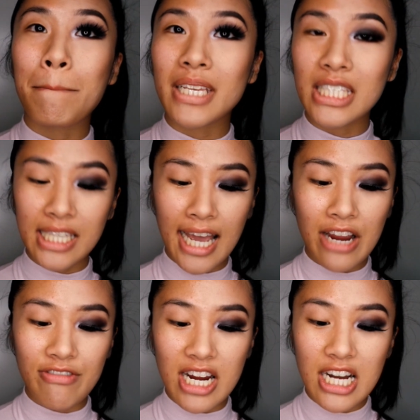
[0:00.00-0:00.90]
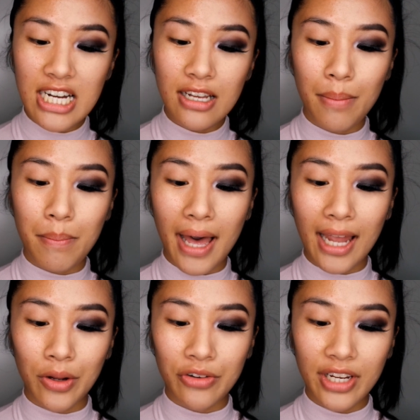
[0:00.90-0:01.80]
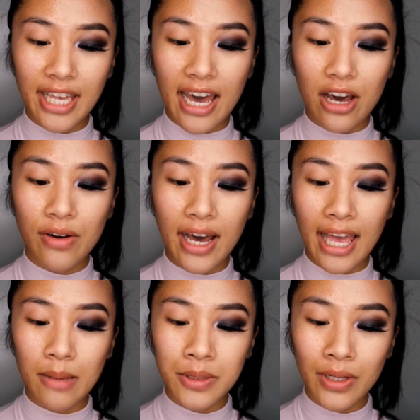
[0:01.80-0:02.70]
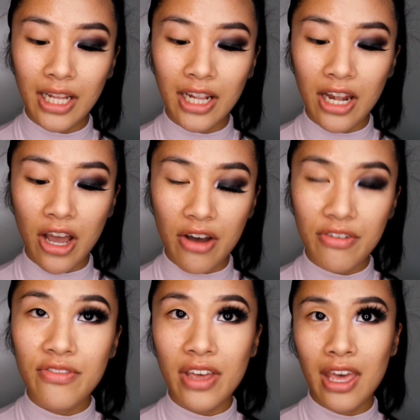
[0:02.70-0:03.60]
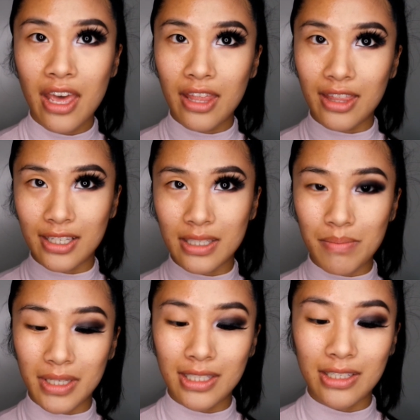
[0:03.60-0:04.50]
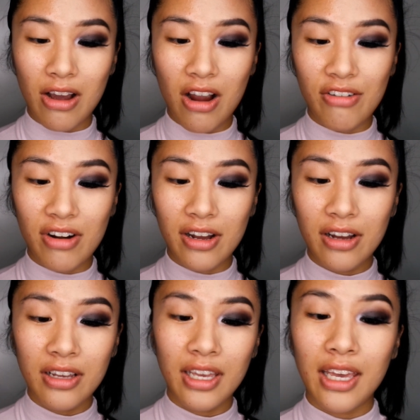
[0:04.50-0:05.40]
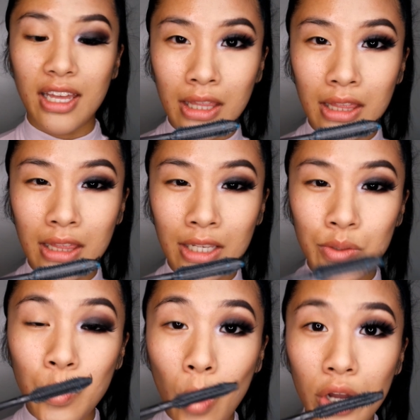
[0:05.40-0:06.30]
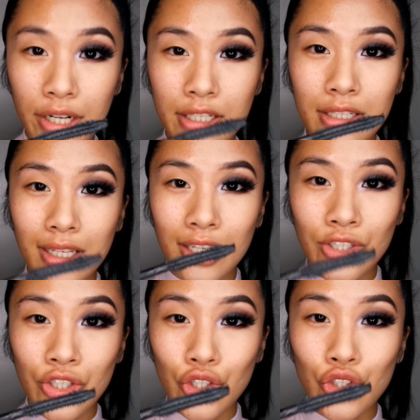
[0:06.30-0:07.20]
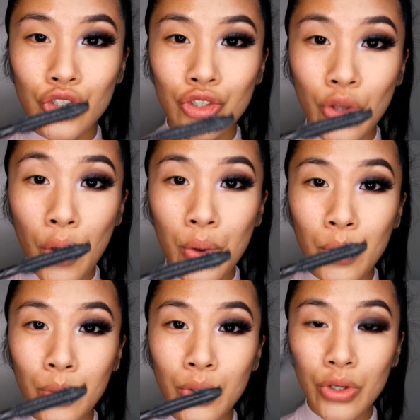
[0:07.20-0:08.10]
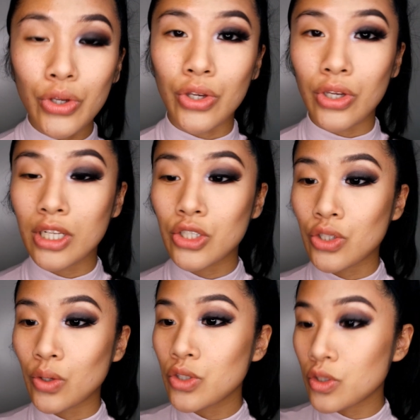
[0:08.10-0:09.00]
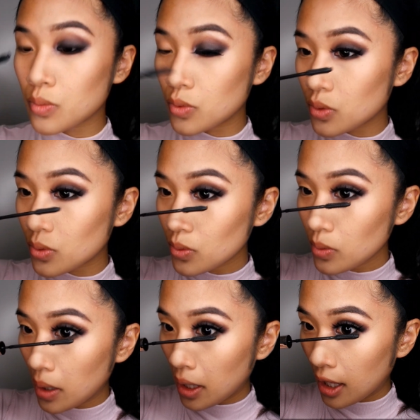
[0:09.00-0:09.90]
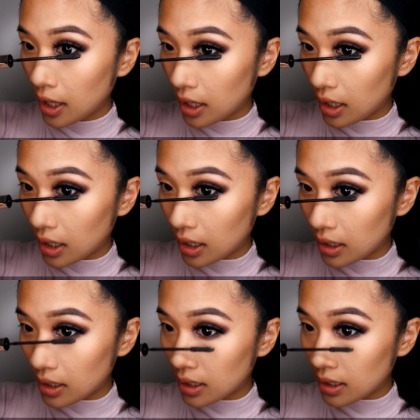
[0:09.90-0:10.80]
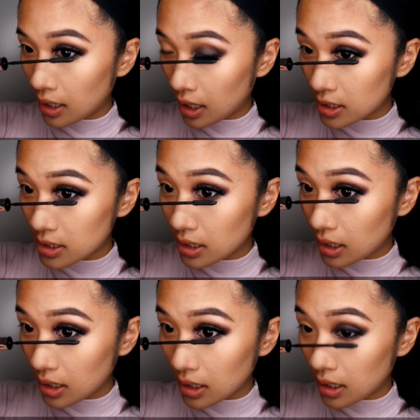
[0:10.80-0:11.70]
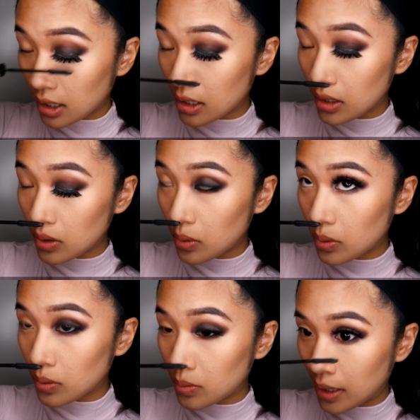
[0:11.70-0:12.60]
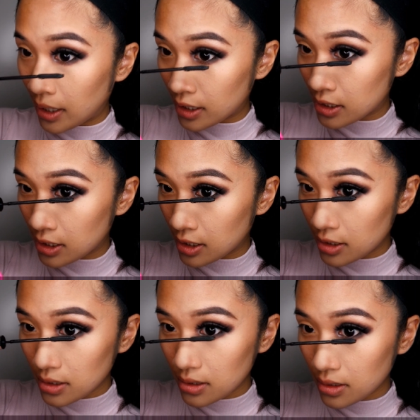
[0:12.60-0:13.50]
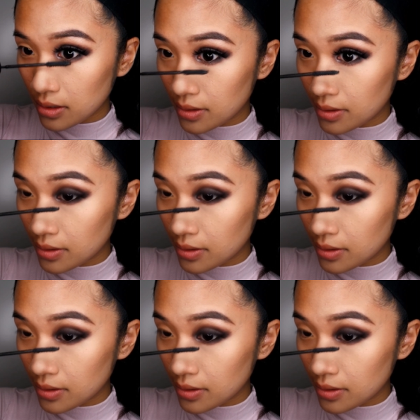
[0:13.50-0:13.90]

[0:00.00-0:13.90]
Mascara by L'Oreal. I absolutely love this mascara. This wand is just so good. It's so small and it gets in all my lashes.